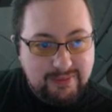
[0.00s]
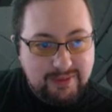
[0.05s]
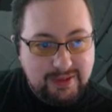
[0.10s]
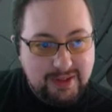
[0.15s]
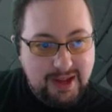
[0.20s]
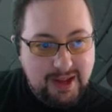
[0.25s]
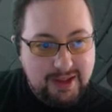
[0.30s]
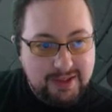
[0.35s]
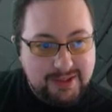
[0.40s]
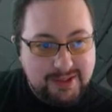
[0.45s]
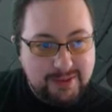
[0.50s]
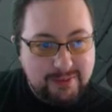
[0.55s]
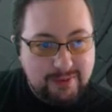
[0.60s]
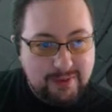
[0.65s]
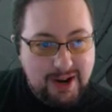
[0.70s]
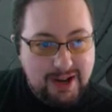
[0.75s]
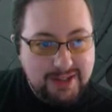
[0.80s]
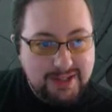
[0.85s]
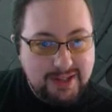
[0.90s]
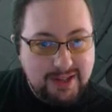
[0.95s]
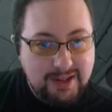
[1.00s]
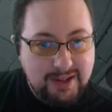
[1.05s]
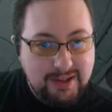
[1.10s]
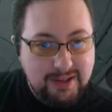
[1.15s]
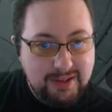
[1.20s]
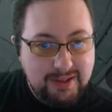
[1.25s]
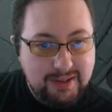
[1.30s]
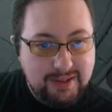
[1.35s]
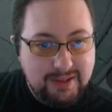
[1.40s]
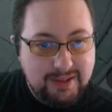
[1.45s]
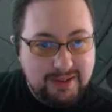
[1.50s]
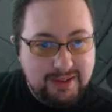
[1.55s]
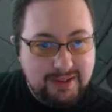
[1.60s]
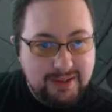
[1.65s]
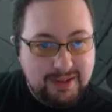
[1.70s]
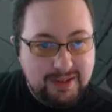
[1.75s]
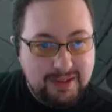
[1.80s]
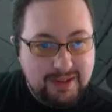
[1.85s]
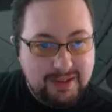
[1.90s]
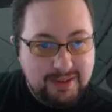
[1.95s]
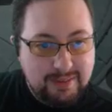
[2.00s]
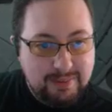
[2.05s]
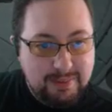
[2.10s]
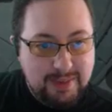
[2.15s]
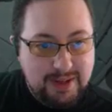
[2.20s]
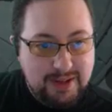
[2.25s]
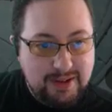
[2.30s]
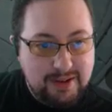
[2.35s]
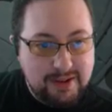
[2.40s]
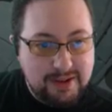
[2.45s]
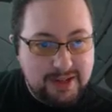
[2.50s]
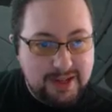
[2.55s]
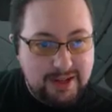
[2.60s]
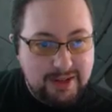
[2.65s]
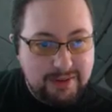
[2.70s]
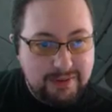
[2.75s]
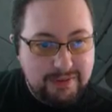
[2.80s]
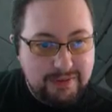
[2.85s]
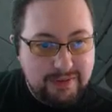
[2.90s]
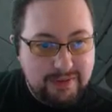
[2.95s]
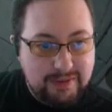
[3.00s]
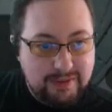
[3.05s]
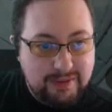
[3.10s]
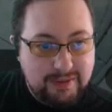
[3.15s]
Yeah, so Vraska, meet yourself.